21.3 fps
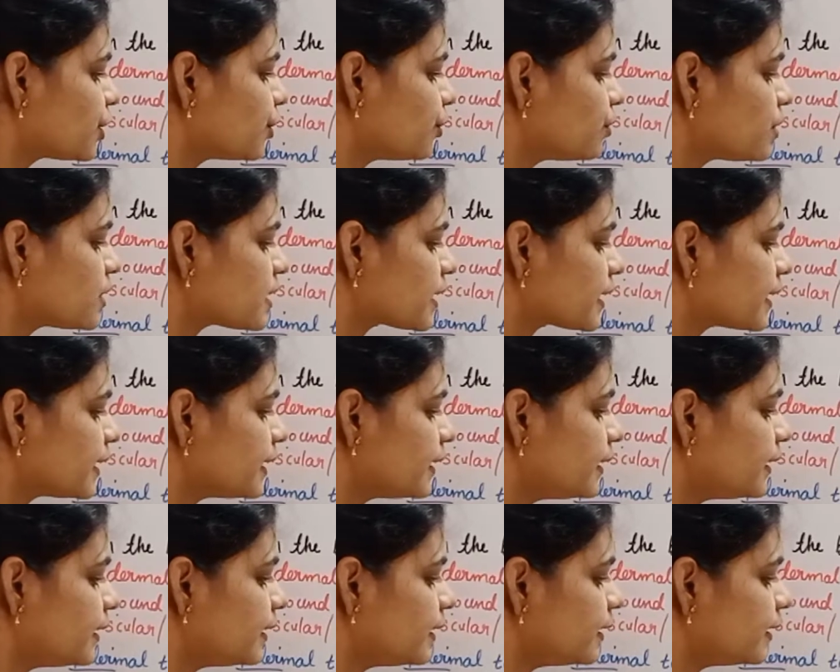
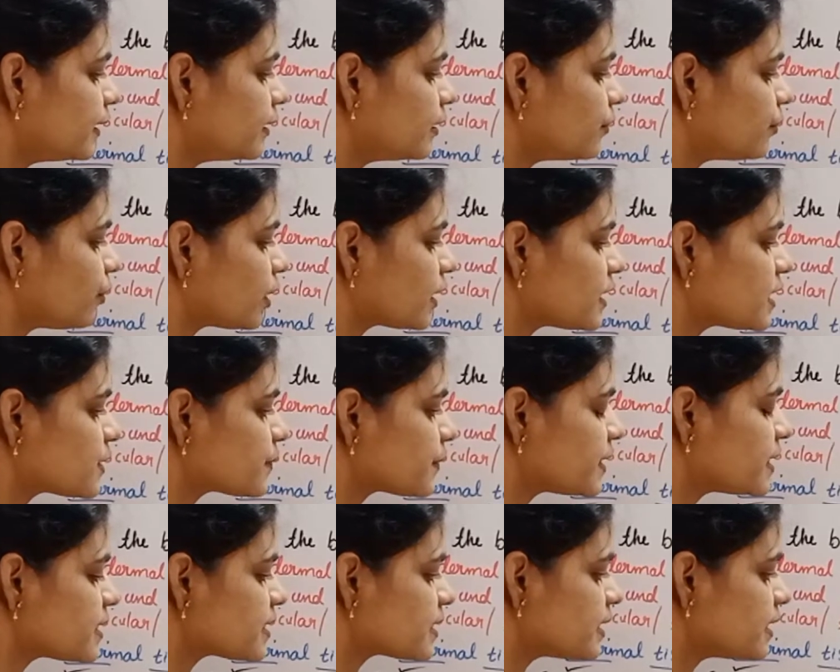cuticle. What is
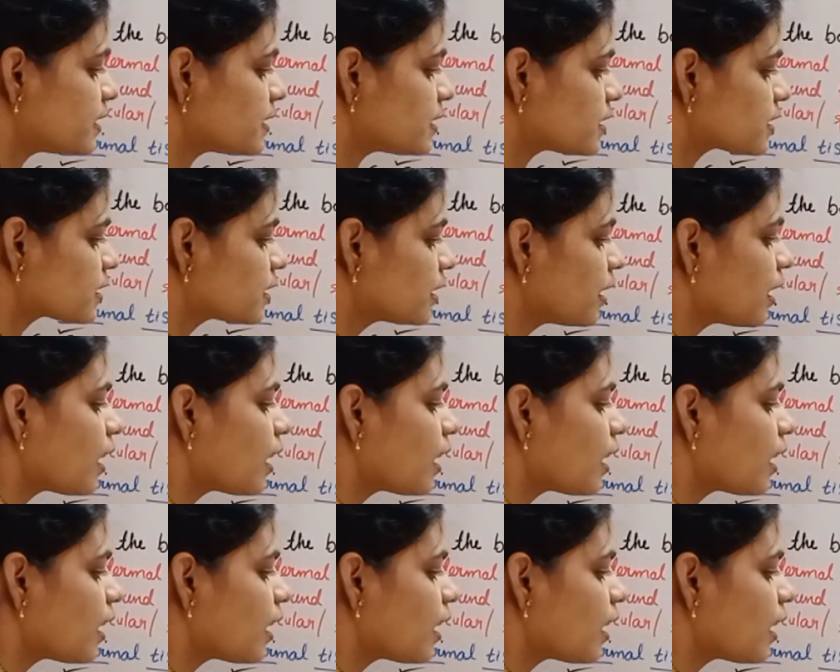present?